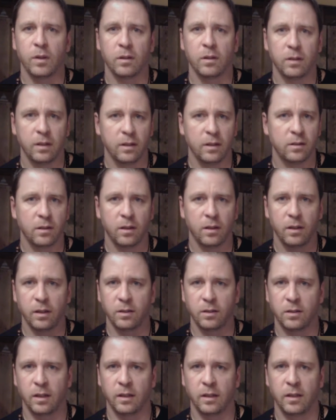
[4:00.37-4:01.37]
abilities and
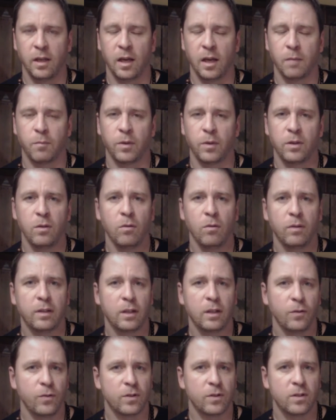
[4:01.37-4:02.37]
things like that. But the only
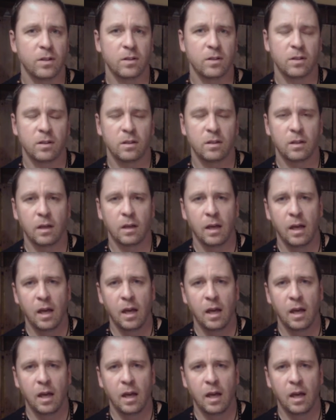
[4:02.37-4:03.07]
difference is